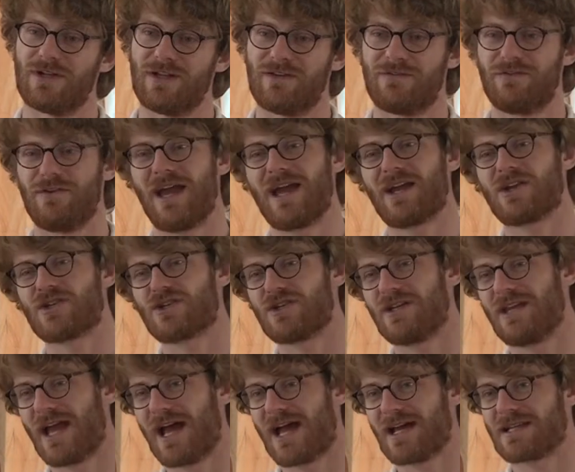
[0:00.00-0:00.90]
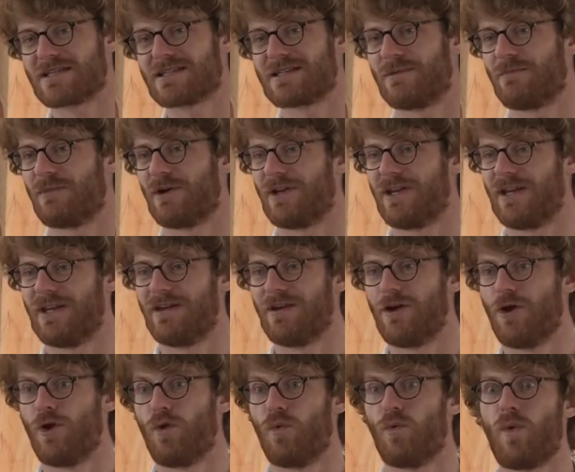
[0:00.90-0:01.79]
If you actually ask somebody,
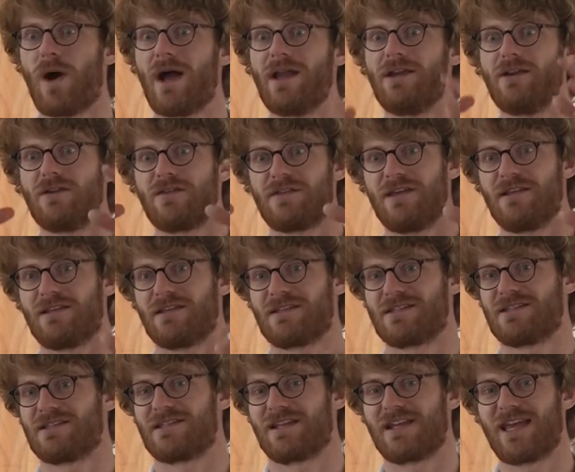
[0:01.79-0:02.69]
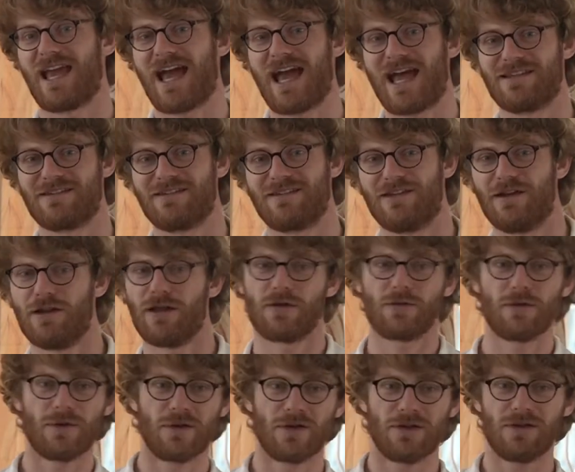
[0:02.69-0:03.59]
why do you think this is a cat? They're
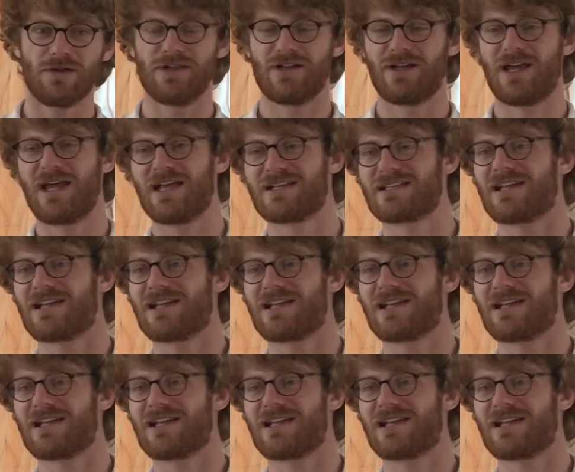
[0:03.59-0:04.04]
like, well, it has